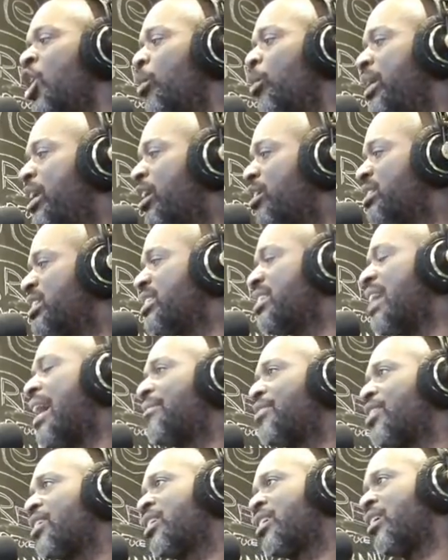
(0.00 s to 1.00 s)
We don't just
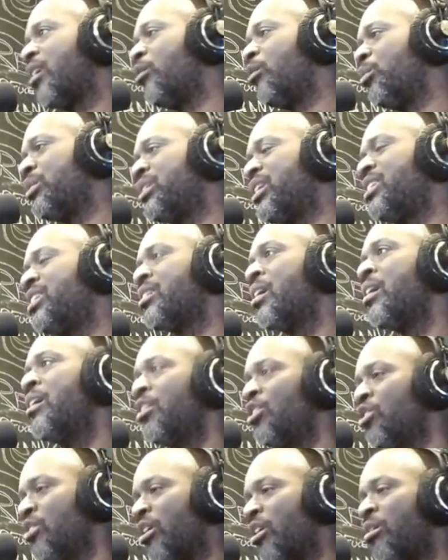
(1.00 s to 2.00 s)
have to go with these,
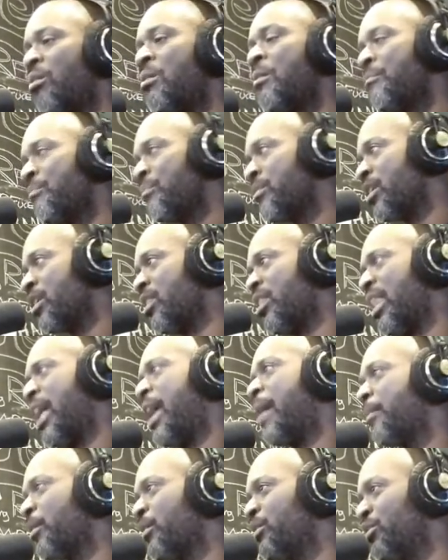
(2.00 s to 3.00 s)
you know,
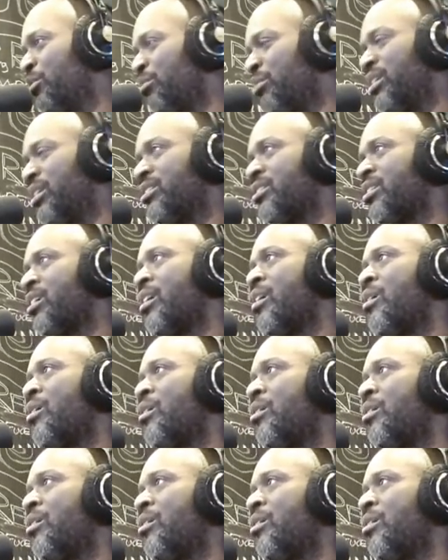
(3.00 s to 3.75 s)
labor unions.